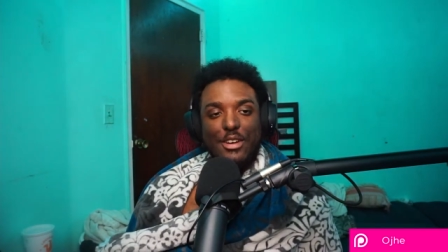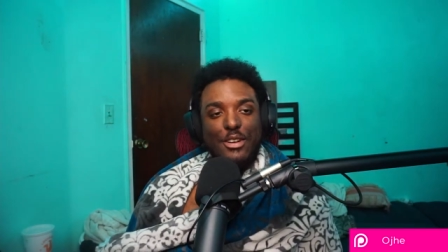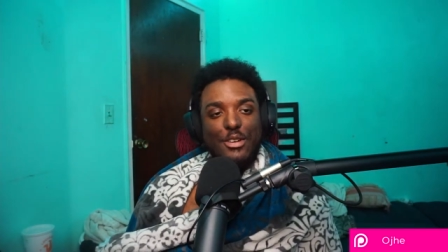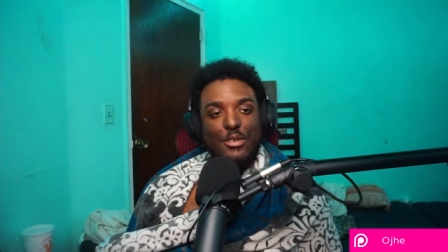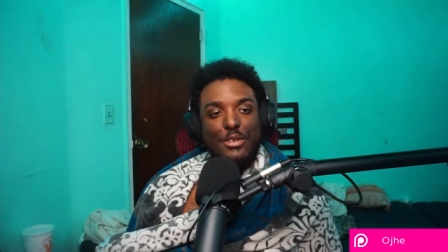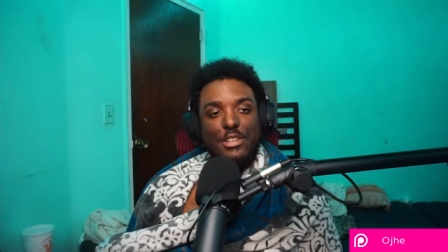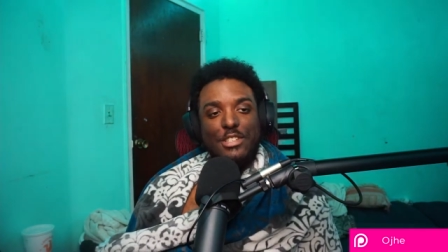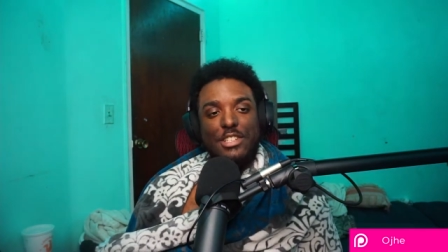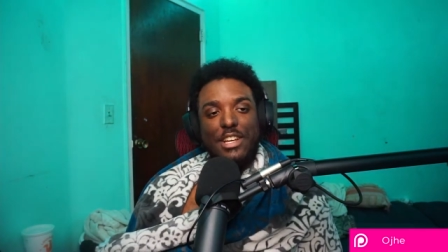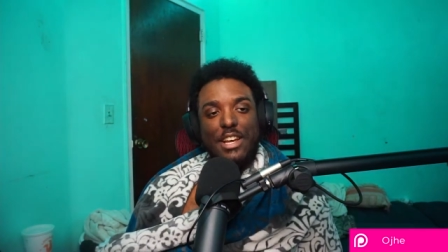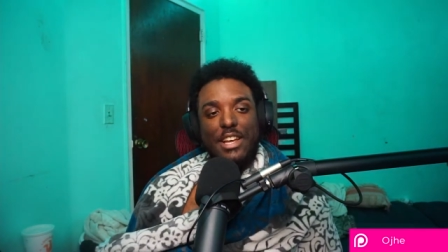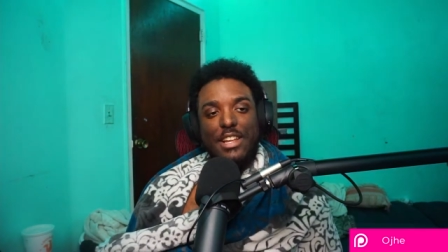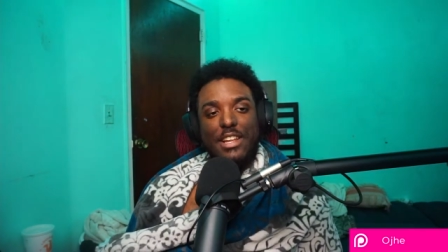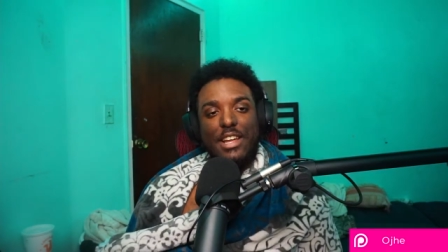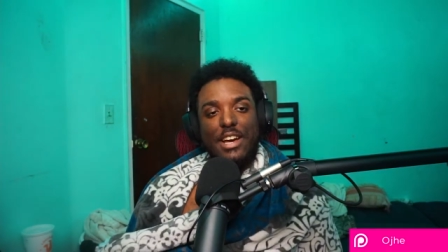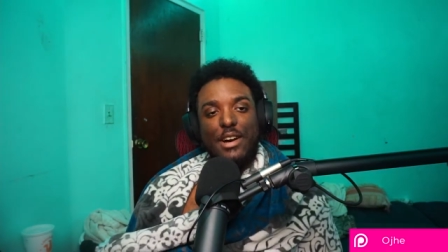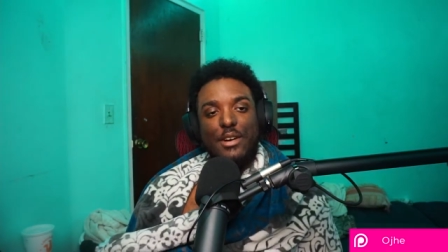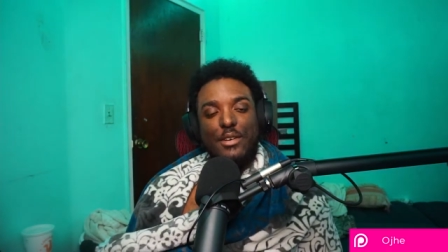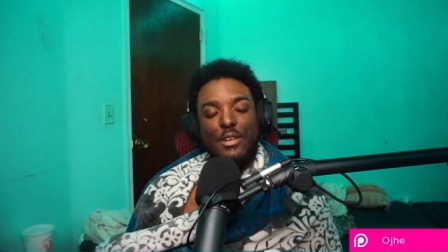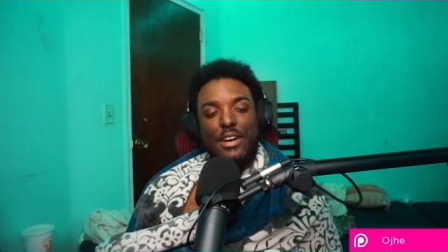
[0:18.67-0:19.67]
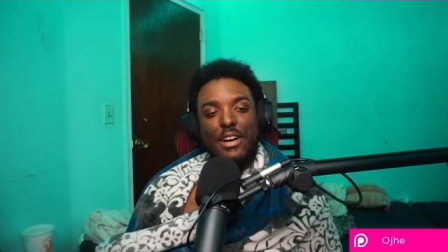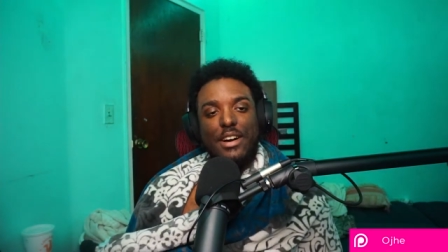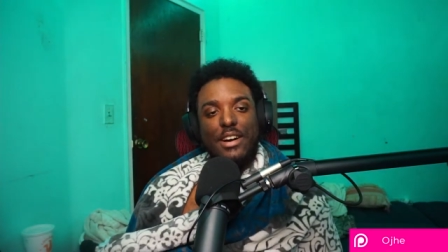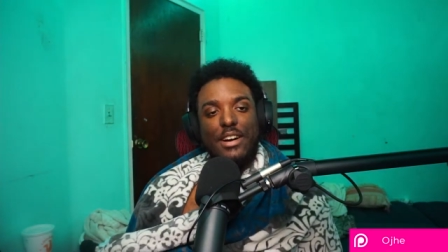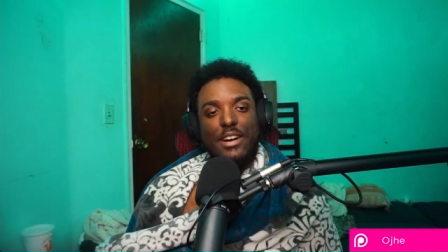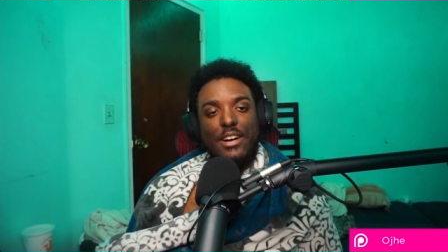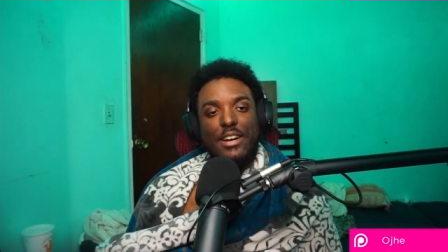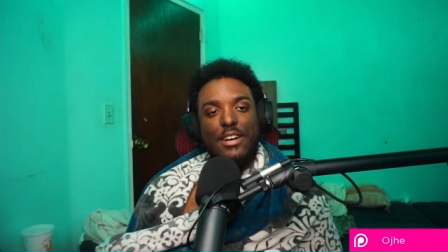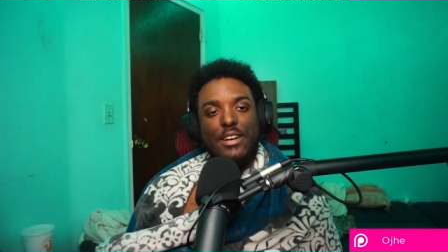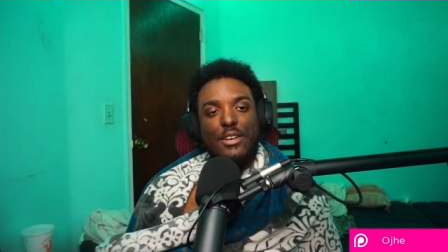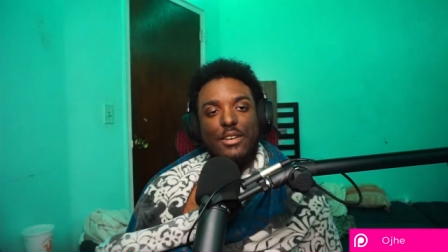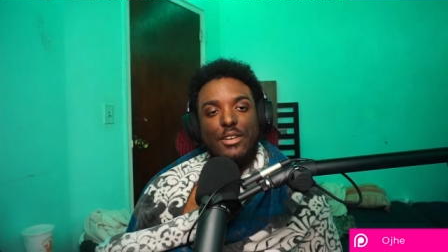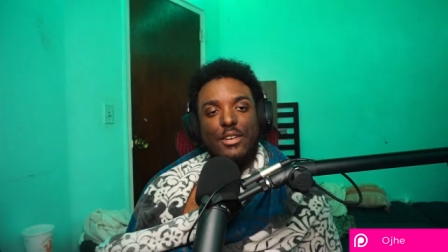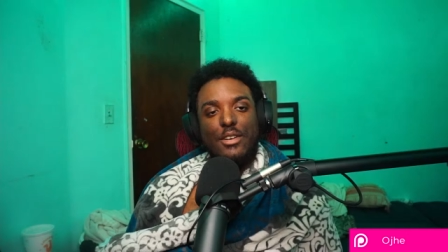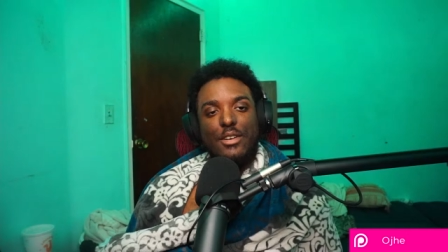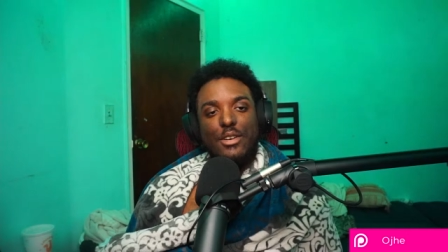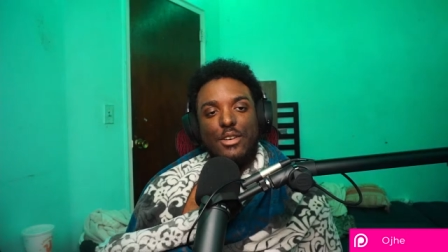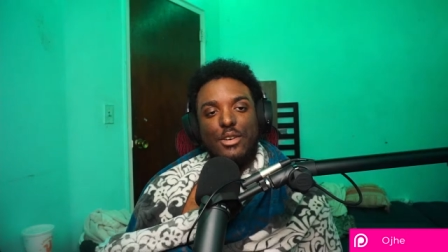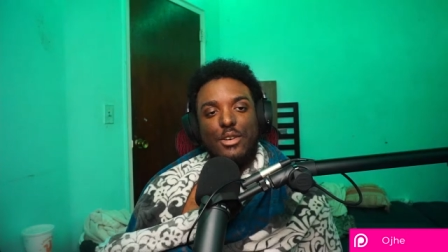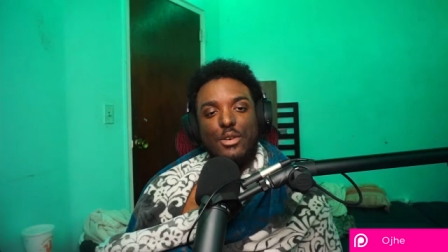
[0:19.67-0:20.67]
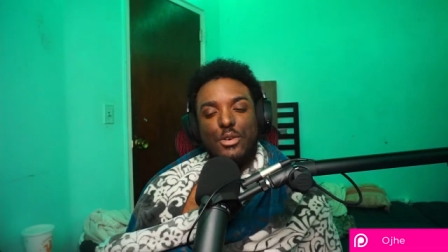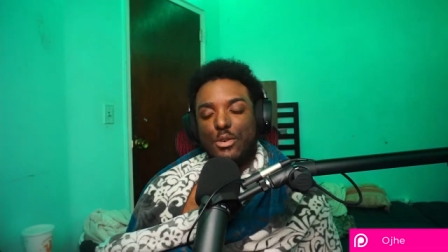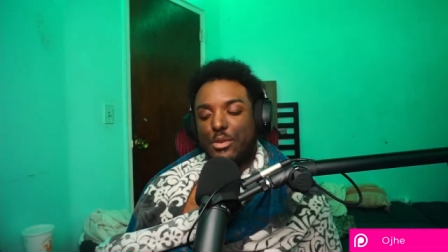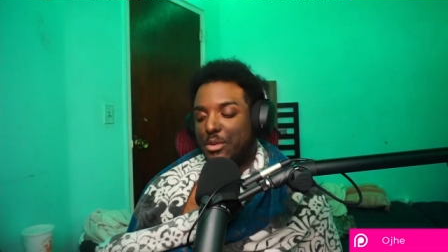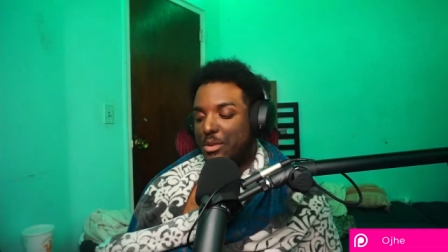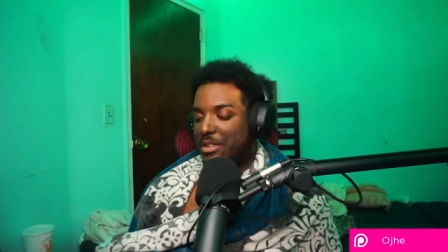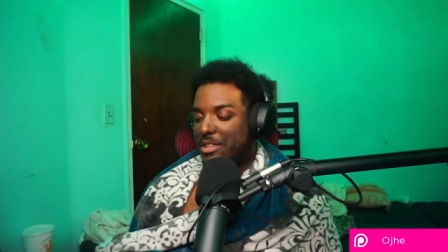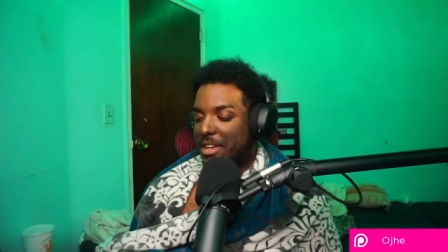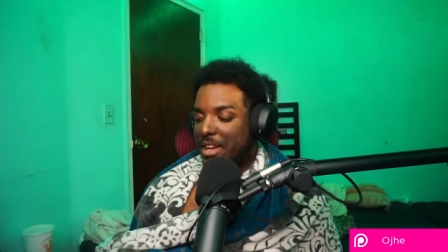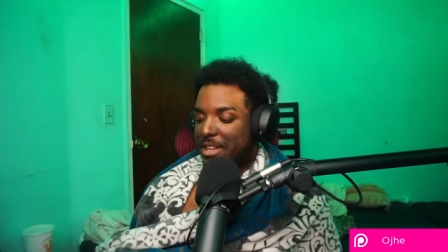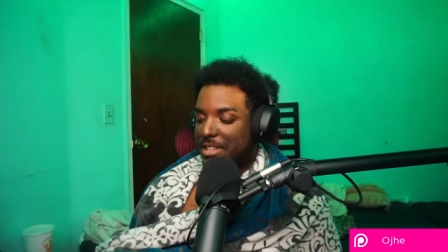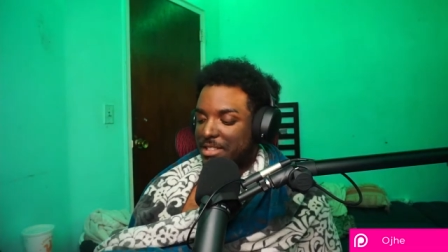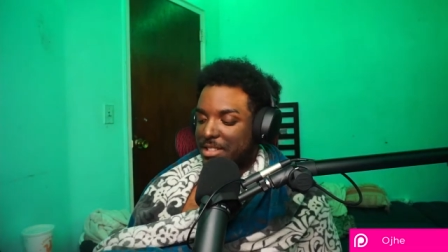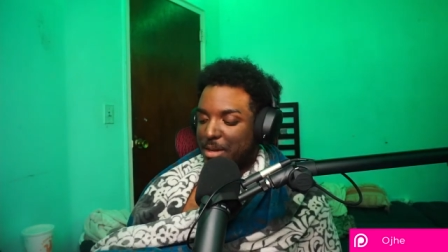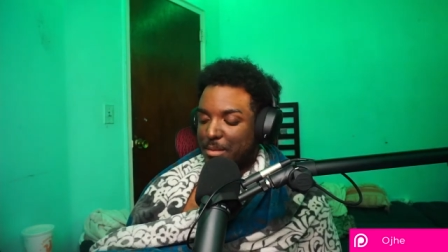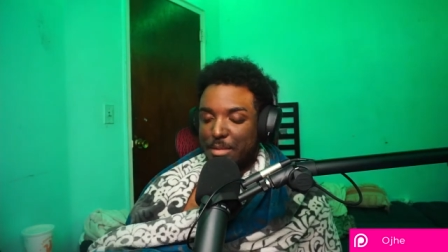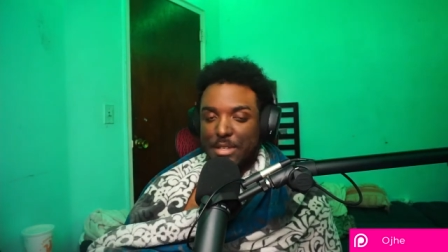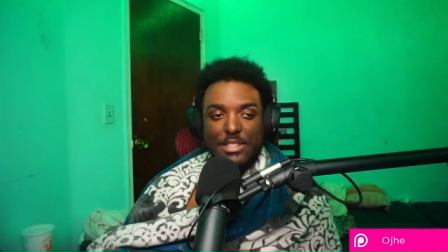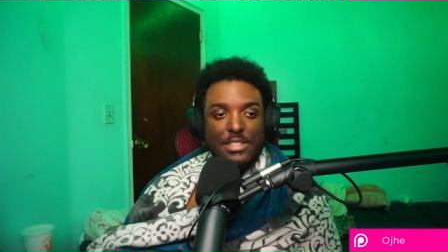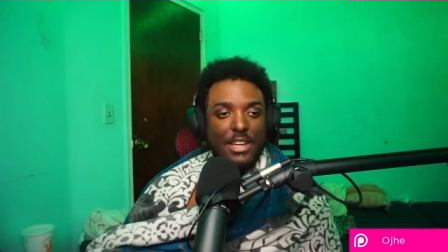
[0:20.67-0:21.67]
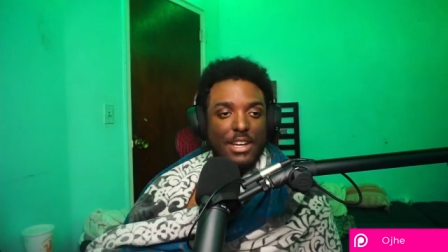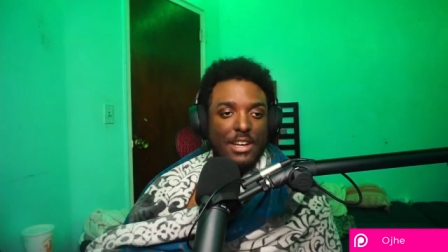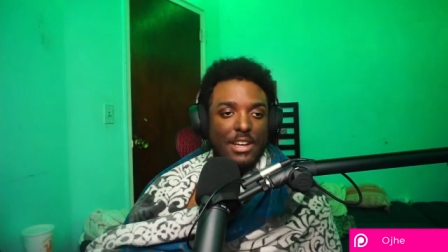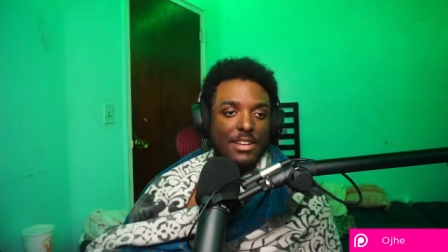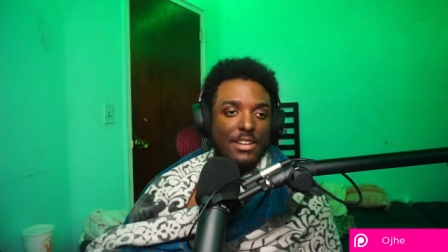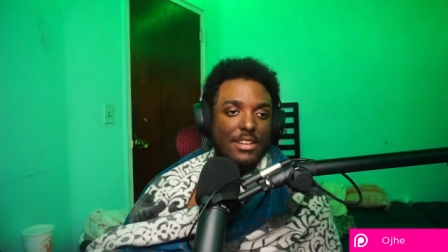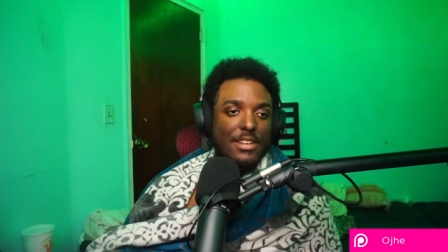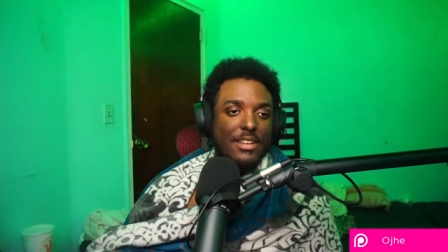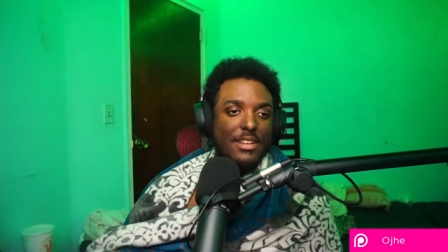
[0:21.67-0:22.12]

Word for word: We're checking out uh, Utattemita